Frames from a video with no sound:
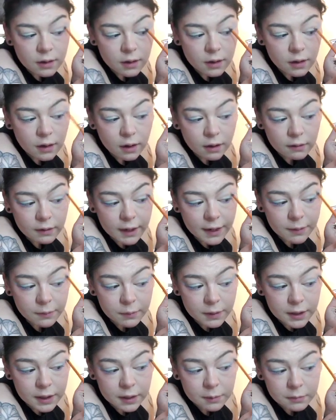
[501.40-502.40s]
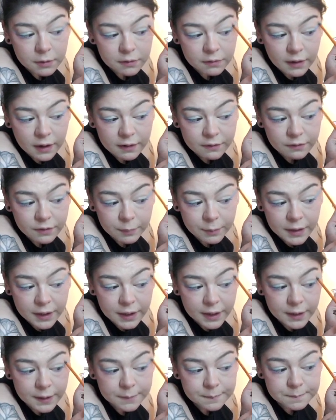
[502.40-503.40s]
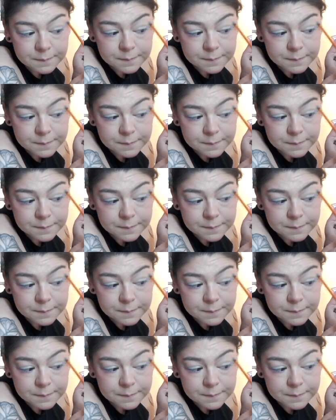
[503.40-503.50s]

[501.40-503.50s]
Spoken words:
Alright, we're gonna move on from here.